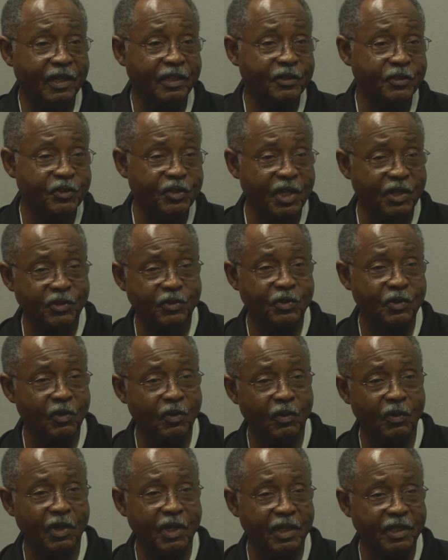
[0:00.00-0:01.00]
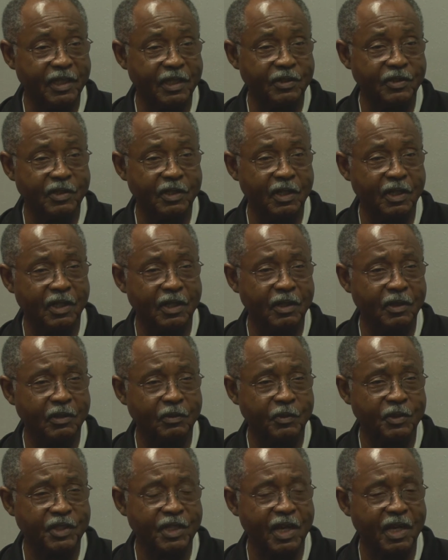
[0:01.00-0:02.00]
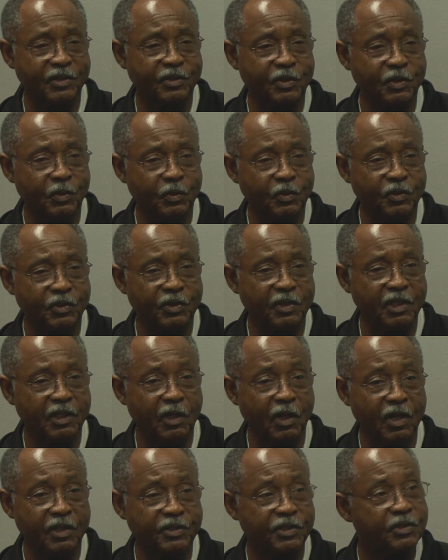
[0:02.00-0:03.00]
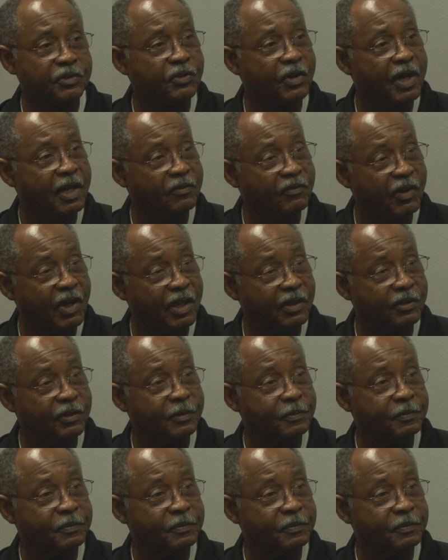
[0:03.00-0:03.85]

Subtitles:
in the sectional against Wisconsin Lutheran, he lost his grandfather.